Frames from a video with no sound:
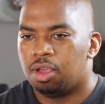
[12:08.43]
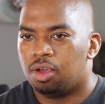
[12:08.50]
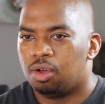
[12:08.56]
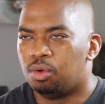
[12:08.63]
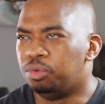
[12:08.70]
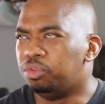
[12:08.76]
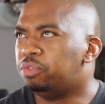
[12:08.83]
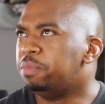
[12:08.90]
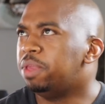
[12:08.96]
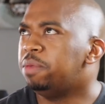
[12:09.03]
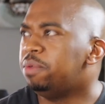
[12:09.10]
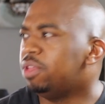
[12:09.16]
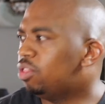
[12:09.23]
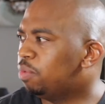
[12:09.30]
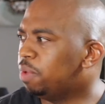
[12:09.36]
who's
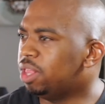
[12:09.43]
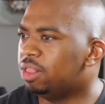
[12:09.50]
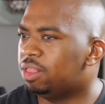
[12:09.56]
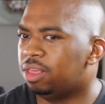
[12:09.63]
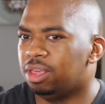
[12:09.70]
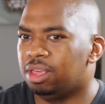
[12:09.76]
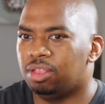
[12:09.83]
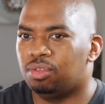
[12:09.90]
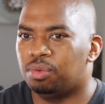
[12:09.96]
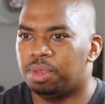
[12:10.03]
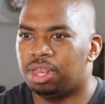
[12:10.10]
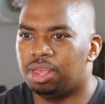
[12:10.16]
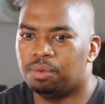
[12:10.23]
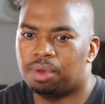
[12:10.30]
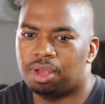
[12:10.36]
maybe 20,
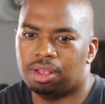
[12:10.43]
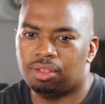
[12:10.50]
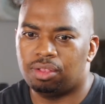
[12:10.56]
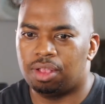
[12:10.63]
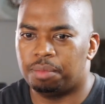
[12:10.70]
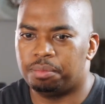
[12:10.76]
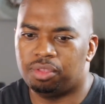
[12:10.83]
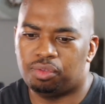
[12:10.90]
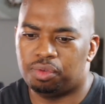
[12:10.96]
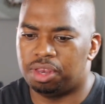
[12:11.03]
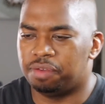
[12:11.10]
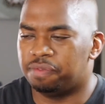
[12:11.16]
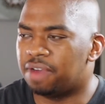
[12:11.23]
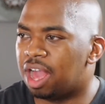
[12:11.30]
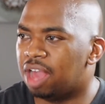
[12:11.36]
21,
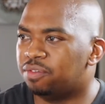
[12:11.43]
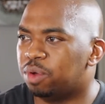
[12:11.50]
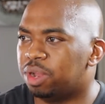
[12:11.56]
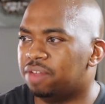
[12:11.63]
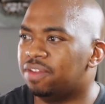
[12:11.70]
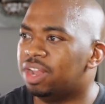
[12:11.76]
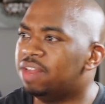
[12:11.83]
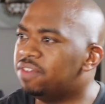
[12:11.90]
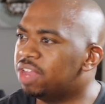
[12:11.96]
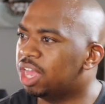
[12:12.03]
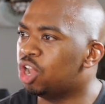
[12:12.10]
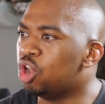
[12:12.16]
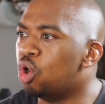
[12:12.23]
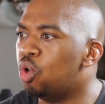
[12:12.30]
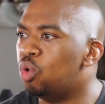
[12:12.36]
25, whatever, living
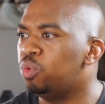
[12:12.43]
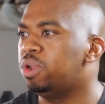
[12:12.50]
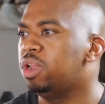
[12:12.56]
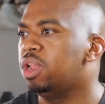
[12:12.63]
alone.